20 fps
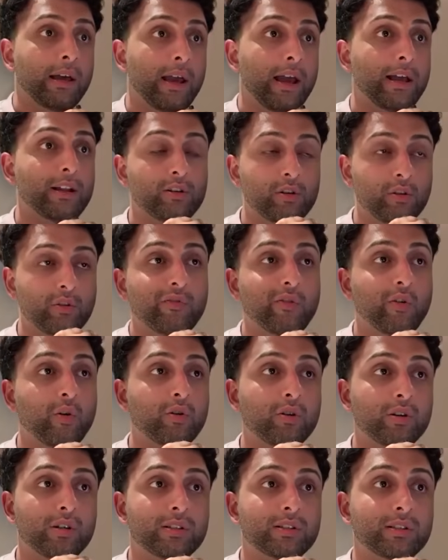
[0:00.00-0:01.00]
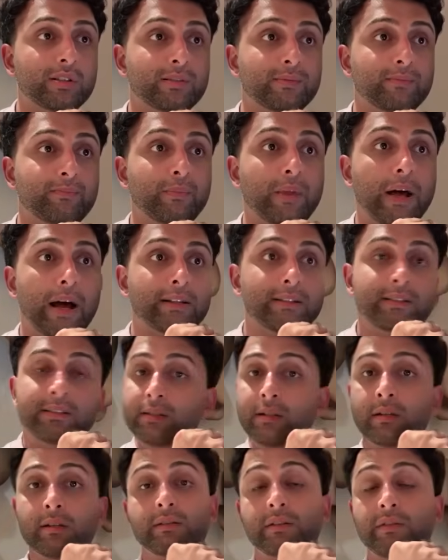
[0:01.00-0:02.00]
And True Focus, that's
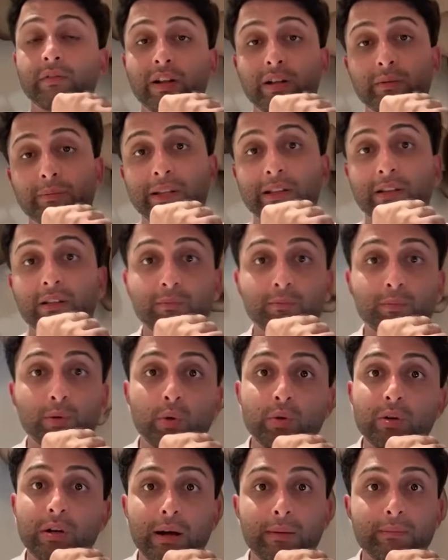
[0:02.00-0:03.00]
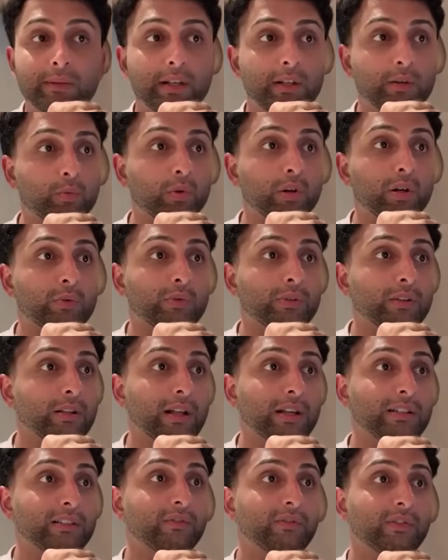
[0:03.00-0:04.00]
the developmental program that worked with the
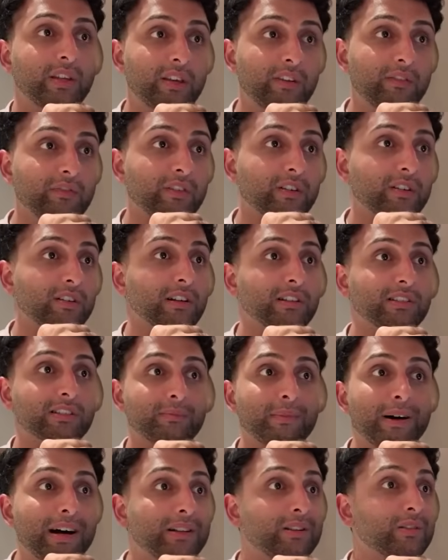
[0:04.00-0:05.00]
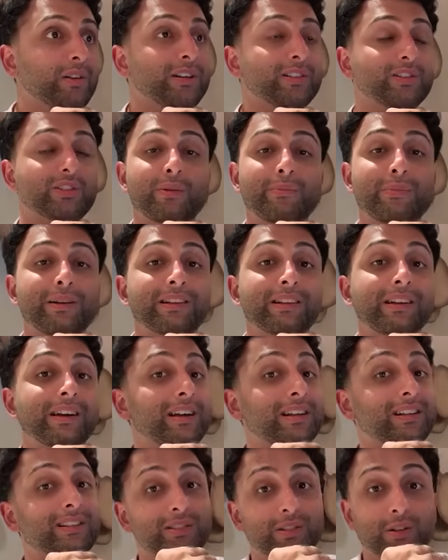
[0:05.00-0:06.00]
likes of Kiefer and Zabando, SJ
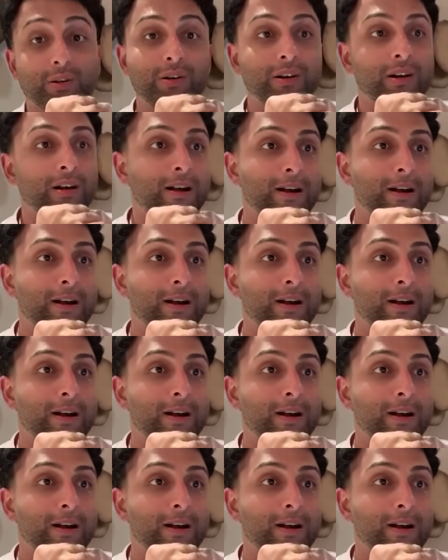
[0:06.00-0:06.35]
Belangel. So